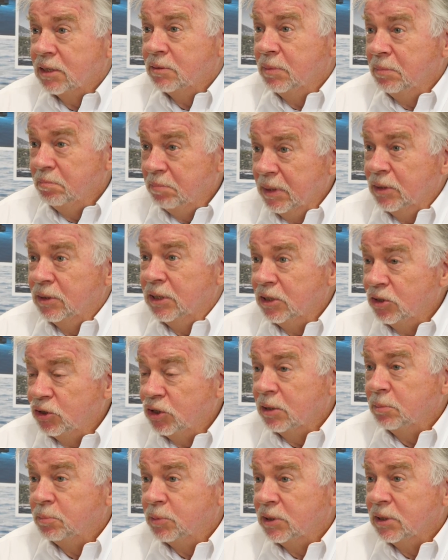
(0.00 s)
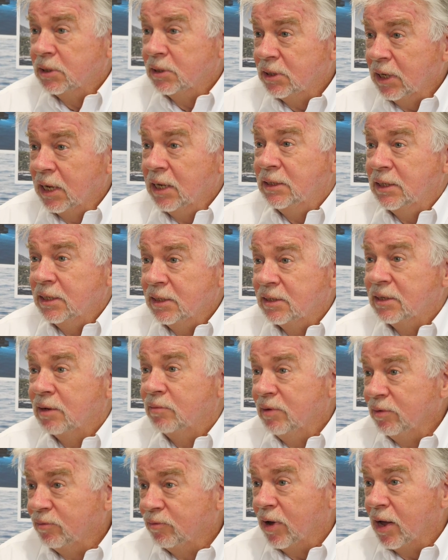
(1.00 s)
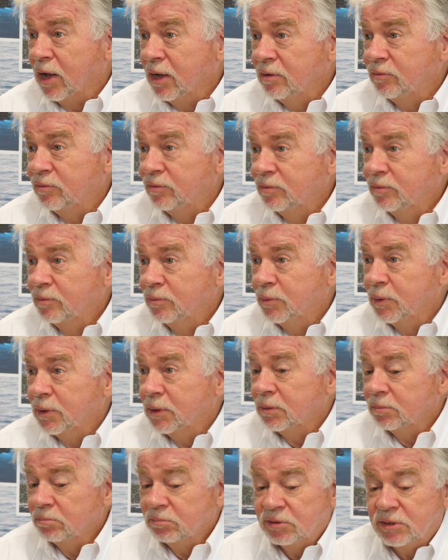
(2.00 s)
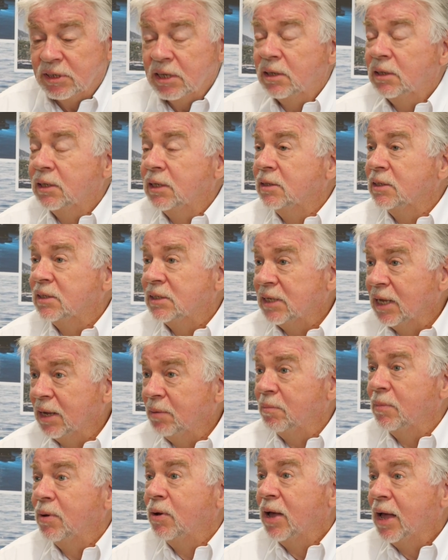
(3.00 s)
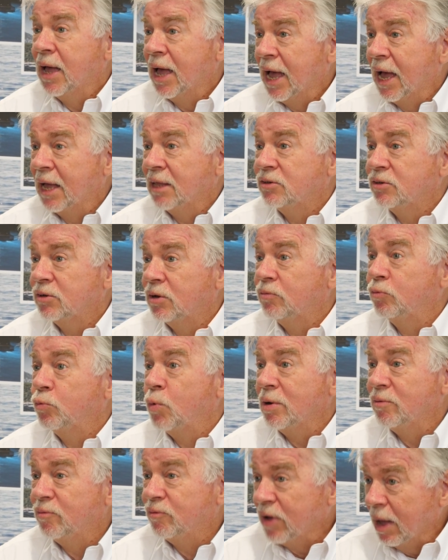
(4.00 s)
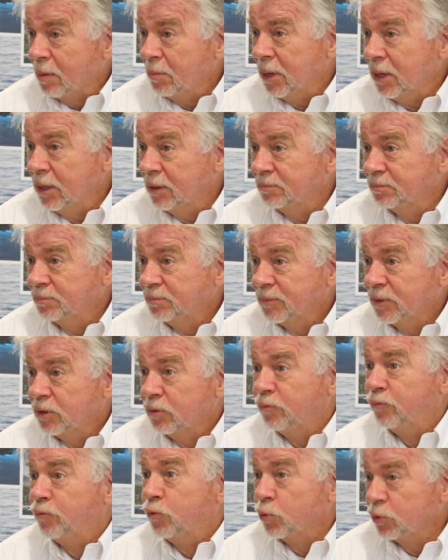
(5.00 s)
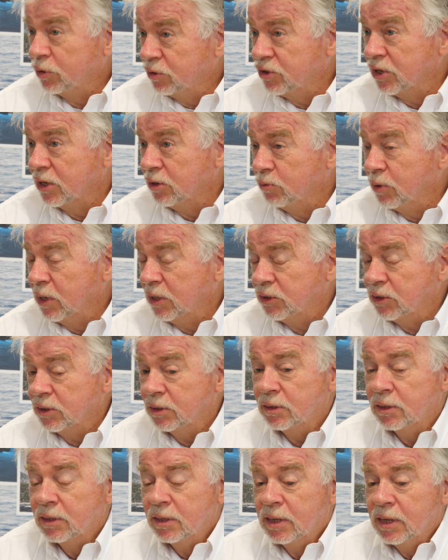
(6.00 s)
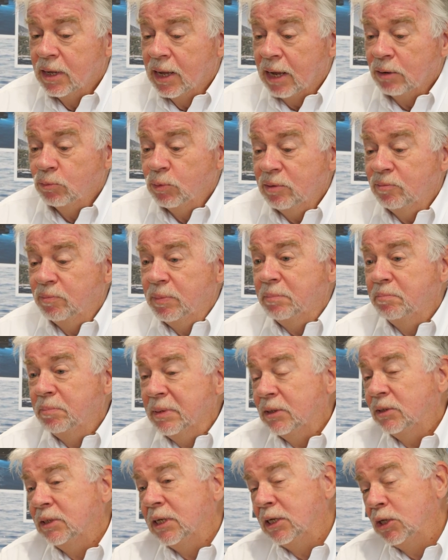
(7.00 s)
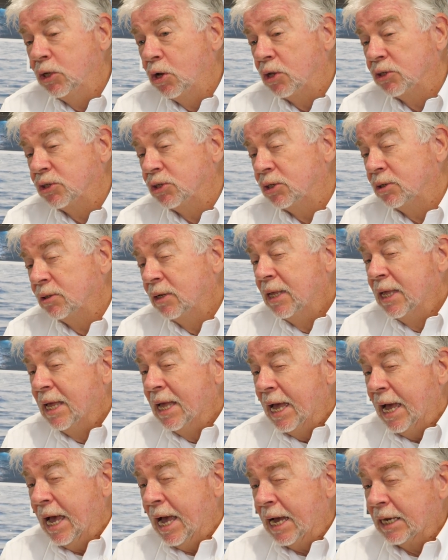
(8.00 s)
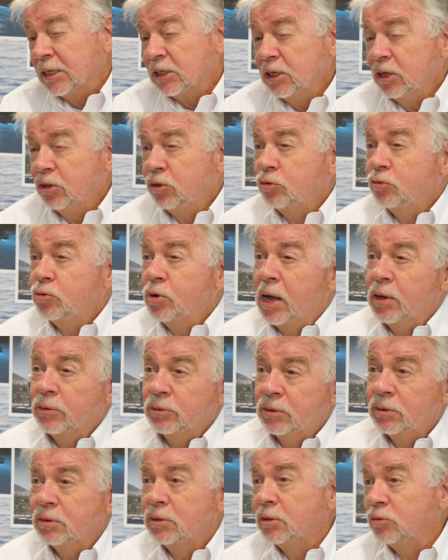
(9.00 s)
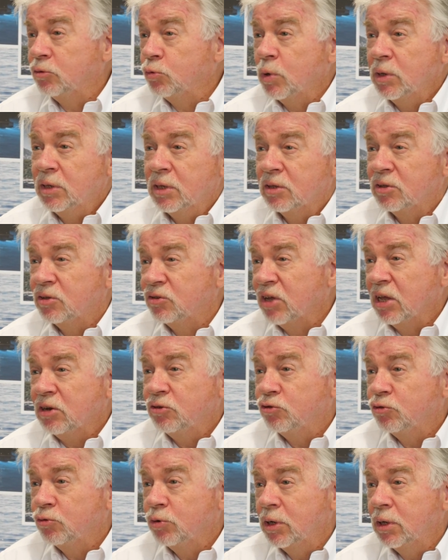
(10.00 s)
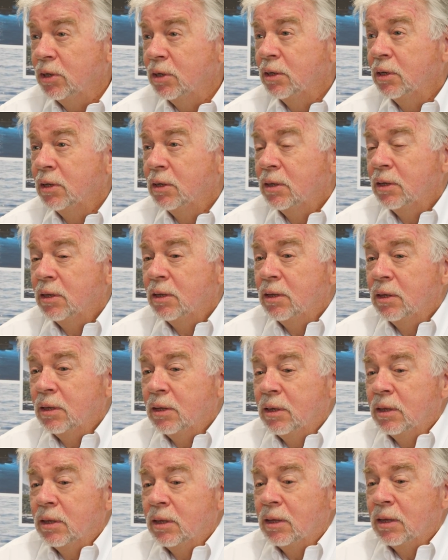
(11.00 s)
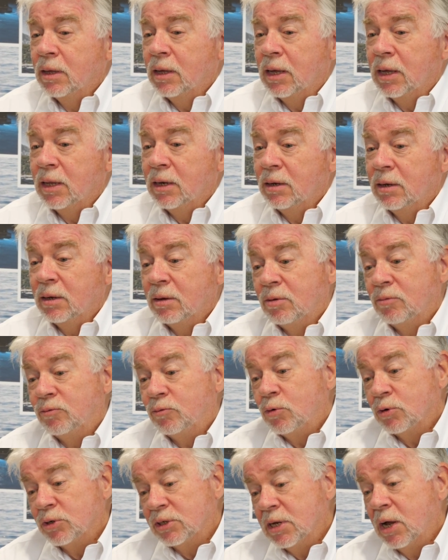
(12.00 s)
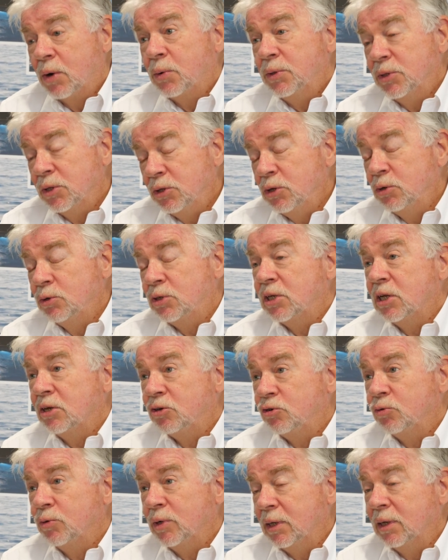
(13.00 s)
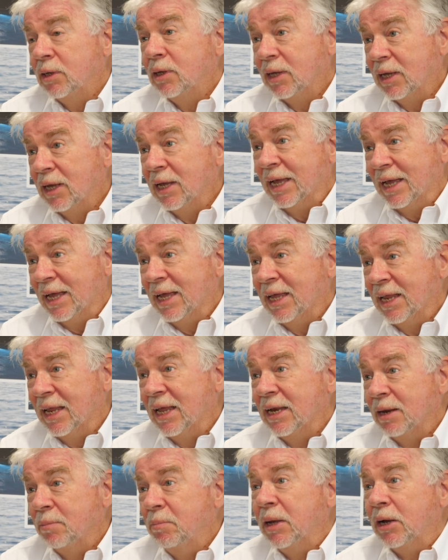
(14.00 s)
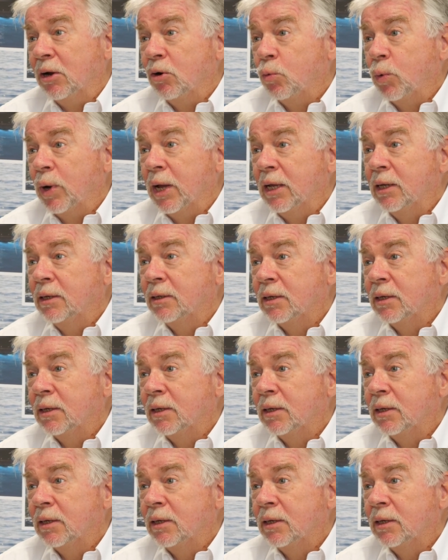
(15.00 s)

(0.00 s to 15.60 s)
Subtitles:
has been building ships since 1875. We're still in the same hands of one family, the fourth generation. And we've been building yachts actually throughout the 20th century. And of course now in the new century in a bigger way,